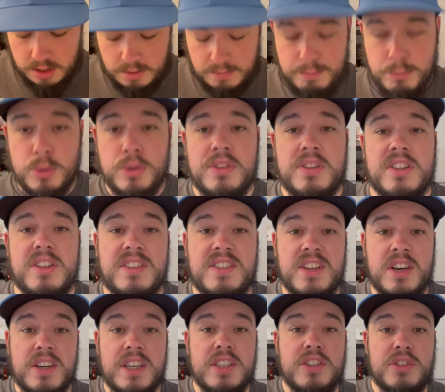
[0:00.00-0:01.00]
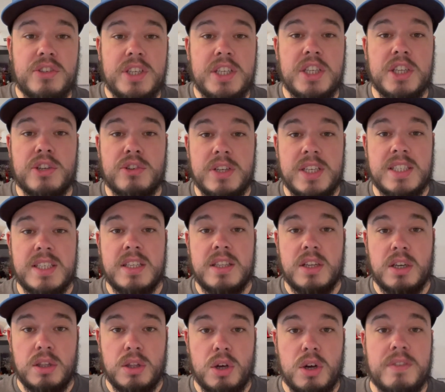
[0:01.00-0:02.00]
both 33 degrees in their
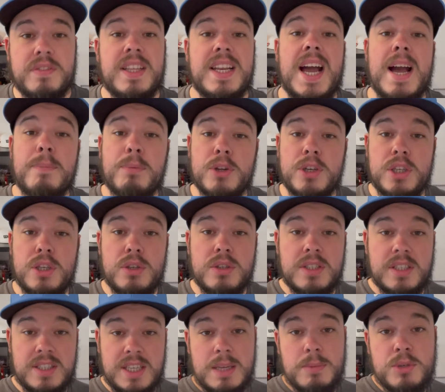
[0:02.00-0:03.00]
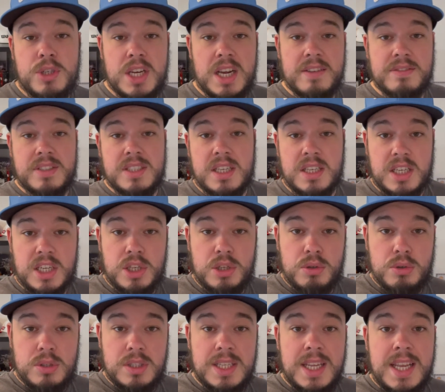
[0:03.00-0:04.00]
loft, and I'm going to use the same shafts that I
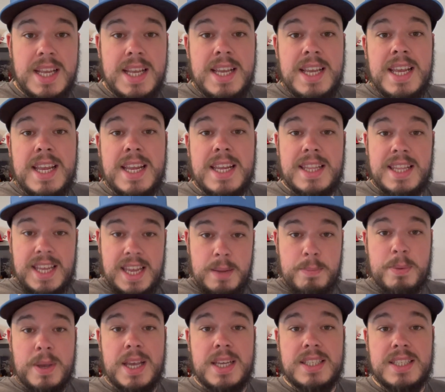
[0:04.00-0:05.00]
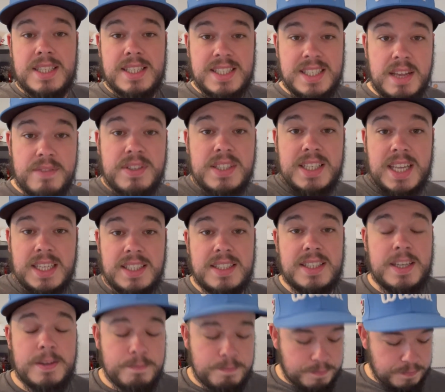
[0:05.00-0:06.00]
used in the Apex and the
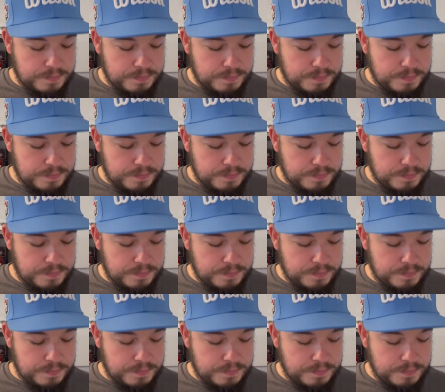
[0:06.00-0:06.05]
790.